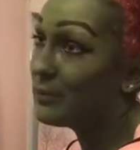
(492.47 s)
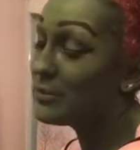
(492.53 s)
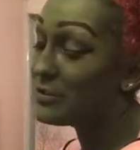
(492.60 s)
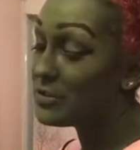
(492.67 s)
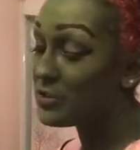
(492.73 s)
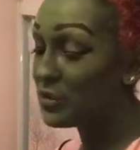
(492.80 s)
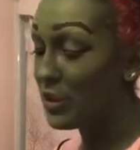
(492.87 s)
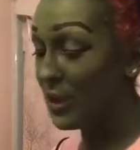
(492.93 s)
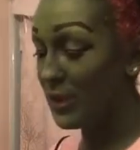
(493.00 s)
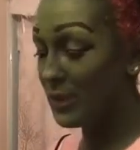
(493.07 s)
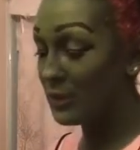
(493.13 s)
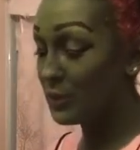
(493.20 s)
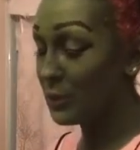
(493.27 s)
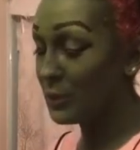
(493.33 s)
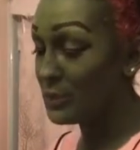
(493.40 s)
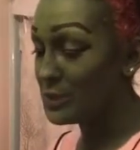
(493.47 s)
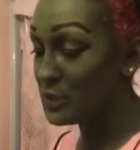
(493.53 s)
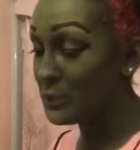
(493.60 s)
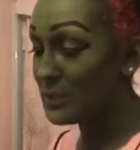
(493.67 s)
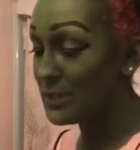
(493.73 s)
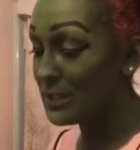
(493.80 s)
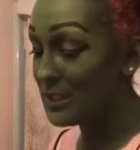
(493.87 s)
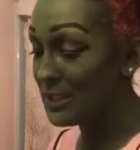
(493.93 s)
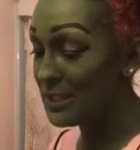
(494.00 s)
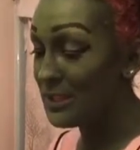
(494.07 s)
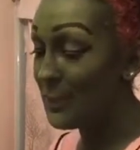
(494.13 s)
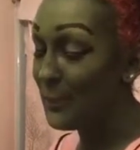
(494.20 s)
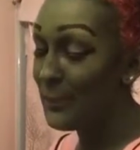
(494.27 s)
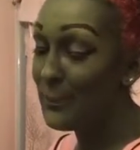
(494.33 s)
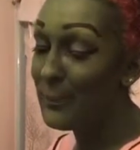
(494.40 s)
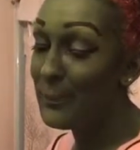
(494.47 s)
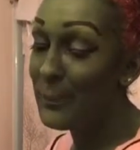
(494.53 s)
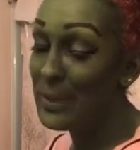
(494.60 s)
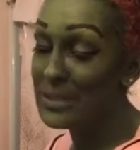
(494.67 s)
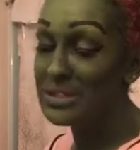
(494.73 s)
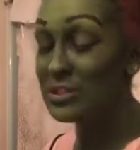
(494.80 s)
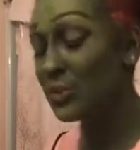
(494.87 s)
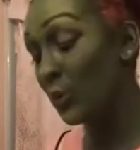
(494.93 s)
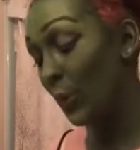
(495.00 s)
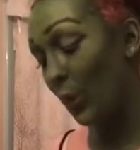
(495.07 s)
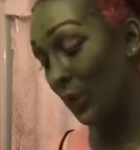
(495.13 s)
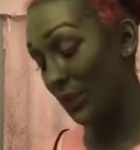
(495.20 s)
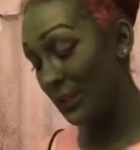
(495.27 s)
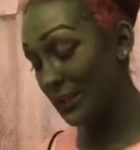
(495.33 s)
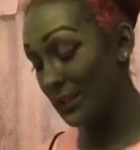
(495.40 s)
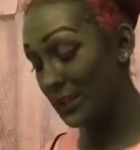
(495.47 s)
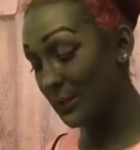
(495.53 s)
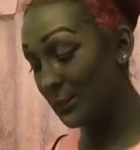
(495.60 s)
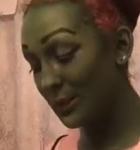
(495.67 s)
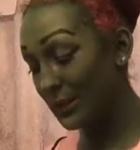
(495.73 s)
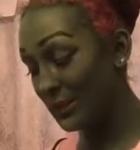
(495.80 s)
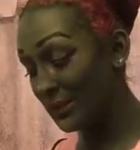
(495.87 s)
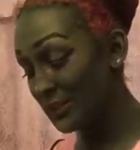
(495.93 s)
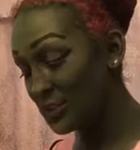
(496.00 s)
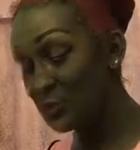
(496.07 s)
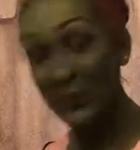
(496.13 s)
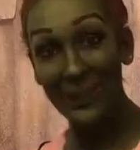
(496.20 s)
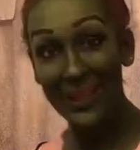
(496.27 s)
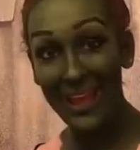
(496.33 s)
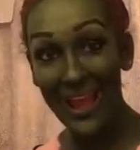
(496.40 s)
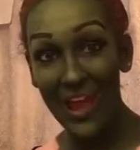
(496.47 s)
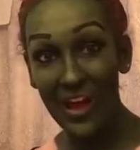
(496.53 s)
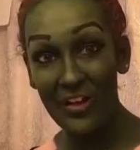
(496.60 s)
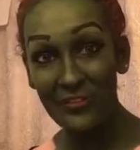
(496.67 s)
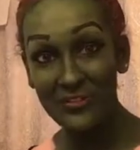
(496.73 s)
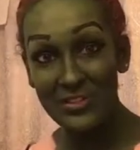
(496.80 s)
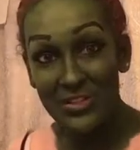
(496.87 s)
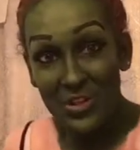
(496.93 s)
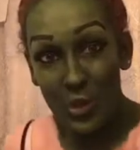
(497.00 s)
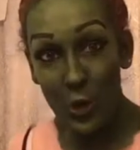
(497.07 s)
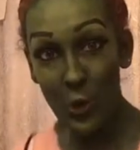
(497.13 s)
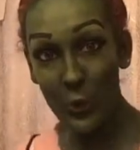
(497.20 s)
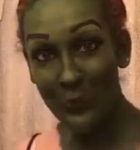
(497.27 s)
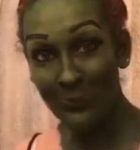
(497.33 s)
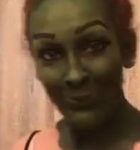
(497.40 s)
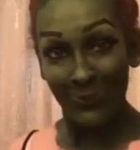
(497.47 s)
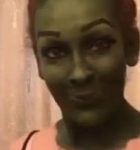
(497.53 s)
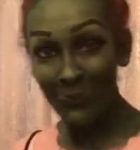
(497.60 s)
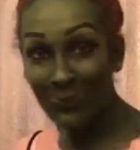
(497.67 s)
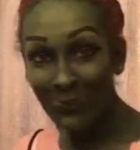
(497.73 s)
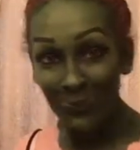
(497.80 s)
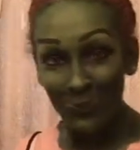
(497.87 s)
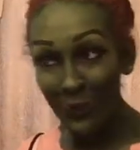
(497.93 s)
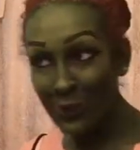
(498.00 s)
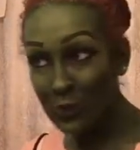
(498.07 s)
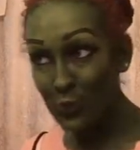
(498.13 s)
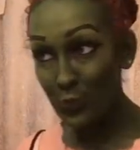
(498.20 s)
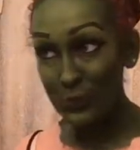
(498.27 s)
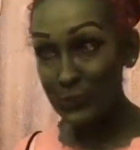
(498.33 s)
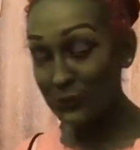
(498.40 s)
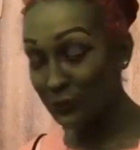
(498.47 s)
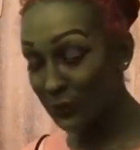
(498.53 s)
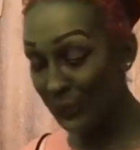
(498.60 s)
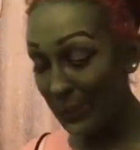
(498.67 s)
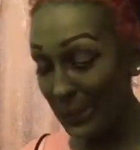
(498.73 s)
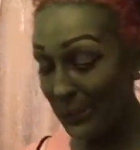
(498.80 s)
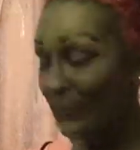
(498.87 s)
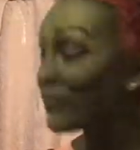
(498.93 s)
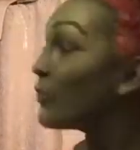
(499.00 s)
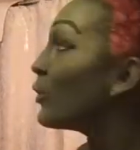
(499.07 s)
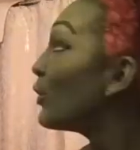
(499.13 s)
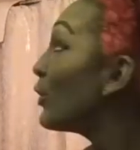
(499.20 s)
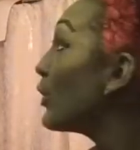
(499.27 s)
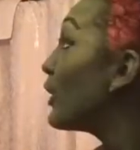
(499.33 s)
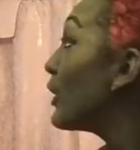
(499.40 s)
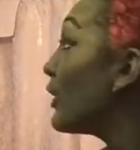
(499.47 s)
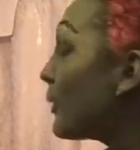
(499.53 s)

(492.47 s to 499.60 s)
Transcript: it's not going to be the best quality, but it's what I have, so it's worked for me before.